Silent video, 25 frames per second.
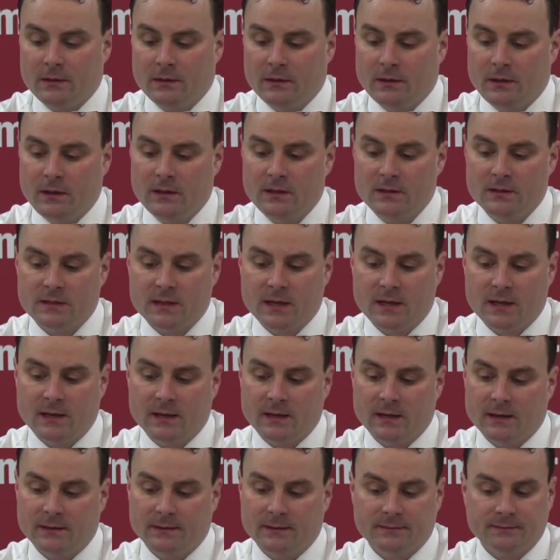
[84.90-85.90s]
He's
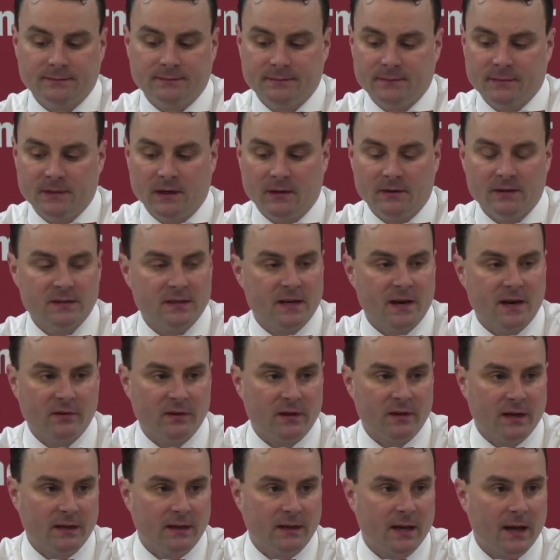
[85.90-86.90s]
an
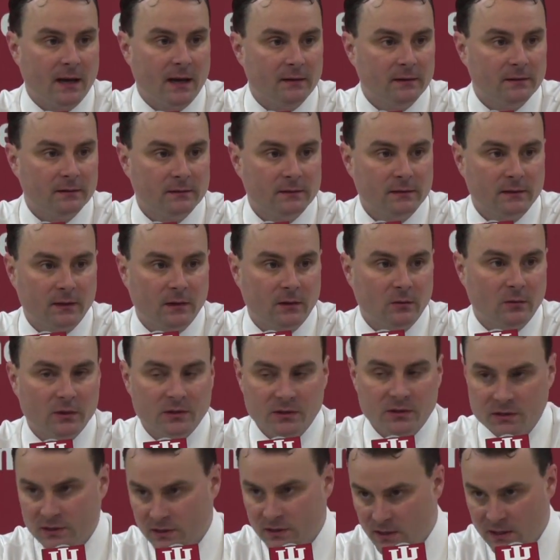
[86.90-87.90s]
everyday guy. You know,
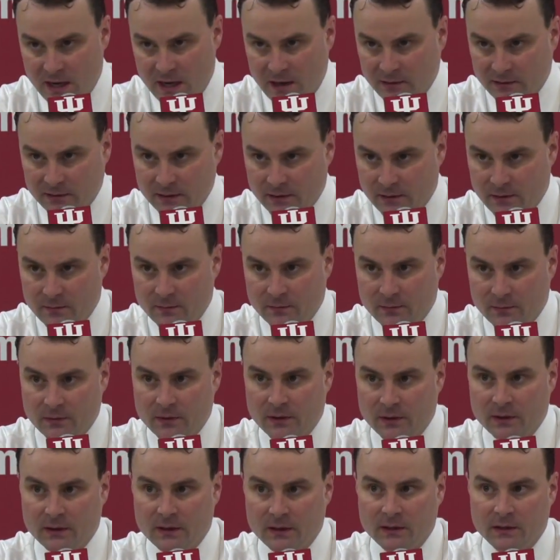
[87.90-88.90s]
what you see out there
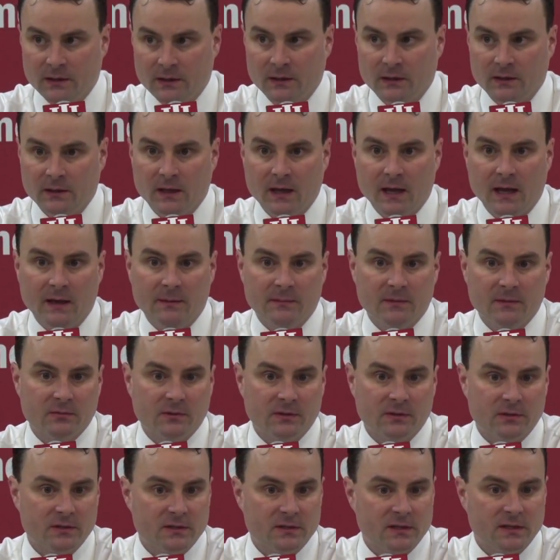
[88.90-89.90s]
in the game is
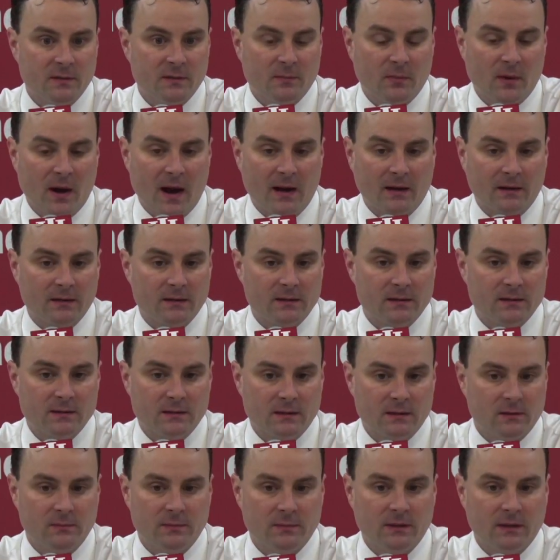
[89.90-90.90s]
what you see in practice.
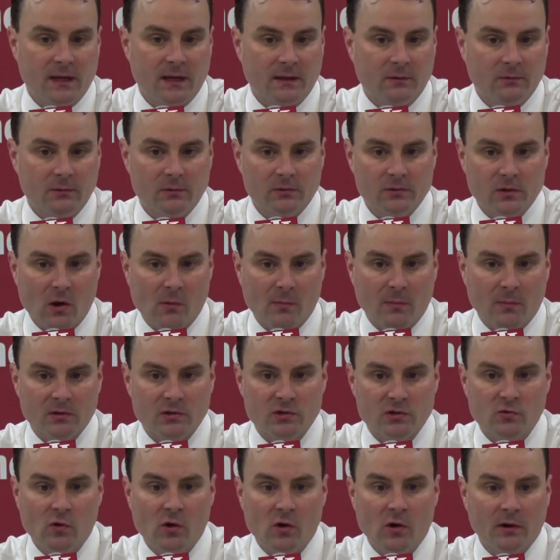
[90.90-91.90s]
It's a little bit like we were talking about
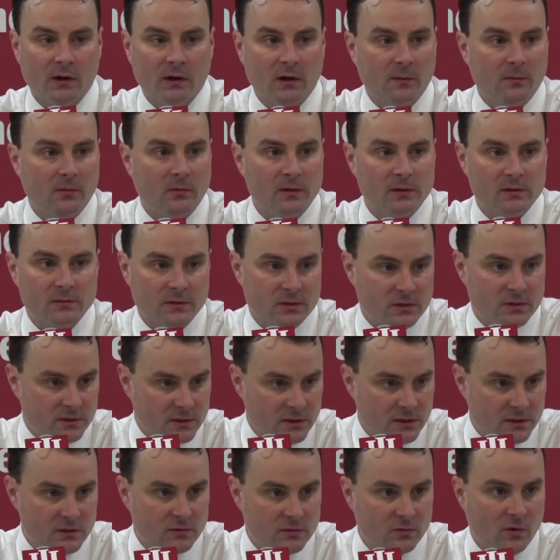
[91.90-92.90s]
Juwan a couple weeks. What you
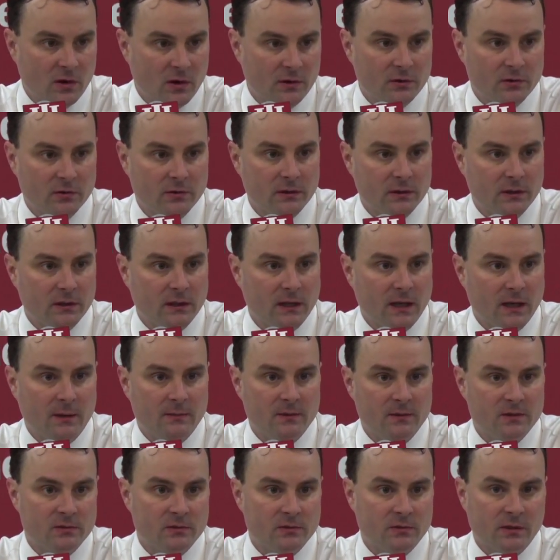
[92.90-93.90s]
see Juwan doing in the game,
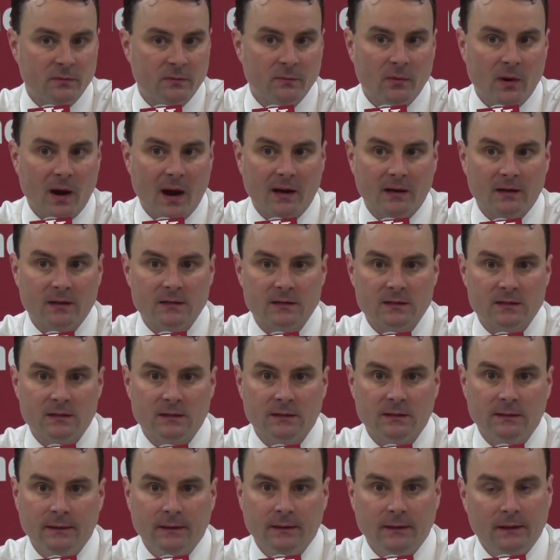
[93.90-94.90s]
he's doing in practice.
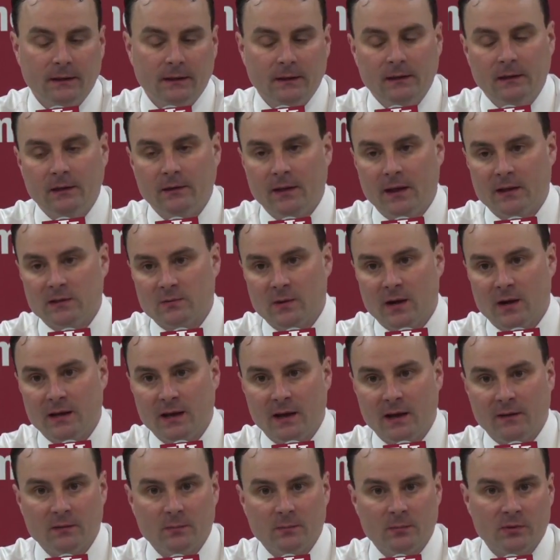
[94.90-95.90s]
And, you know, that's why you
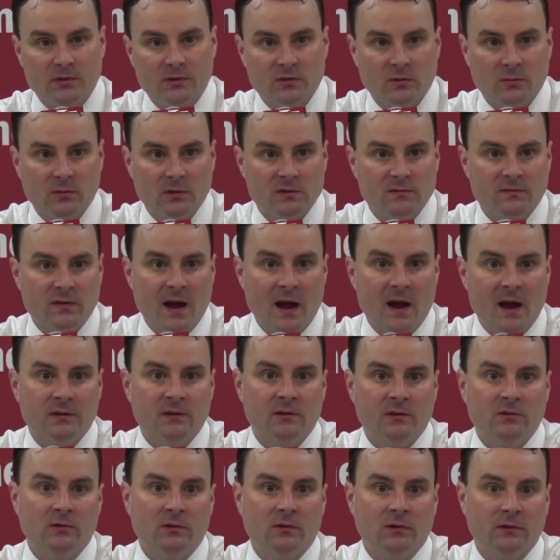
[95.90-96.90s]
have to put so much
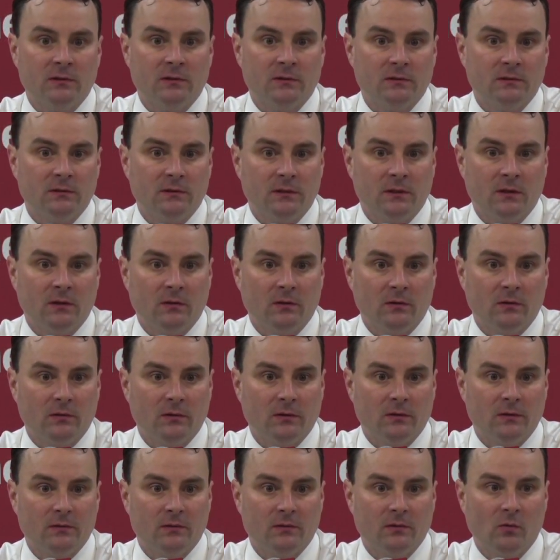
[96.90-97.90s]
value on, you
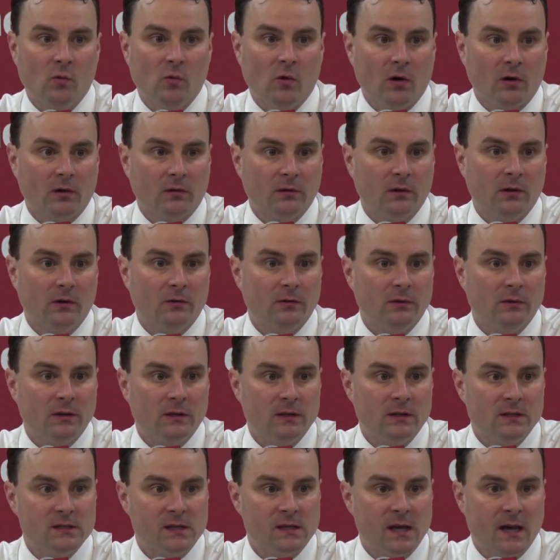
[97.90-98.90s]
know, the workload
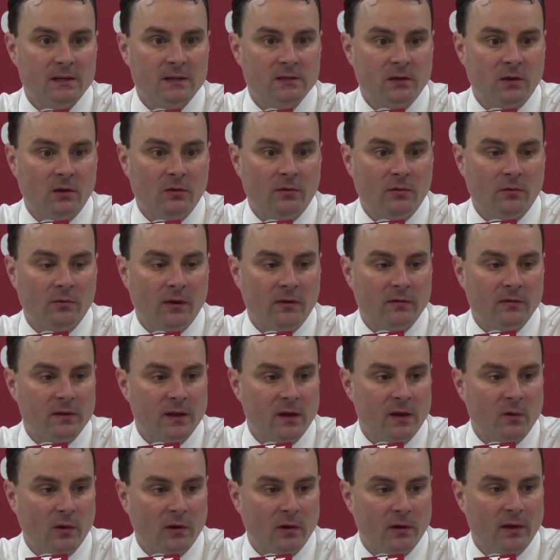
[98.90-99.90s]
that these guys go through every
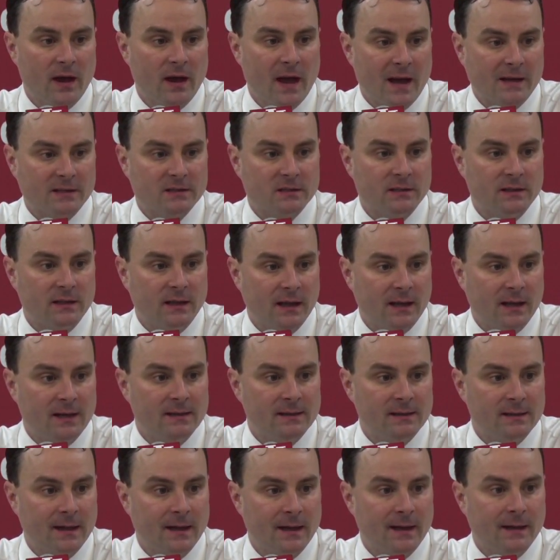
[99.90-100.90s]
day. What are they actually
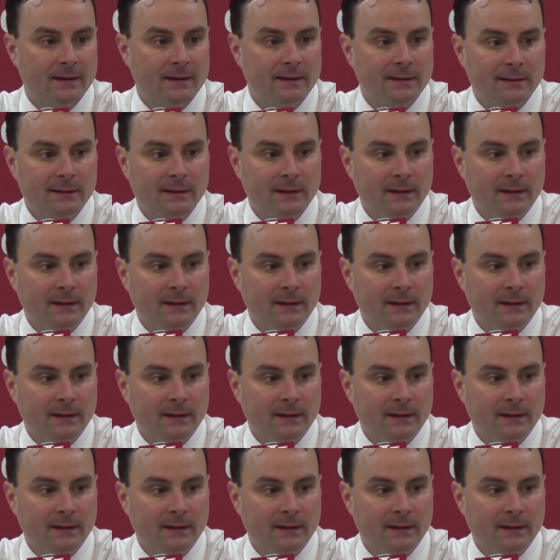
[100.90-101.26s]
getting done?